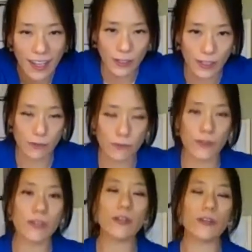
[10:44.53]
And you can
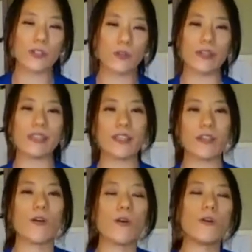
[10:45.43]
feel you're squeezing
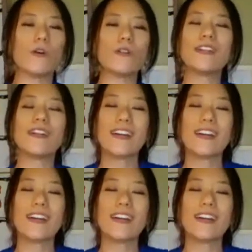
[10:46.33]
your whole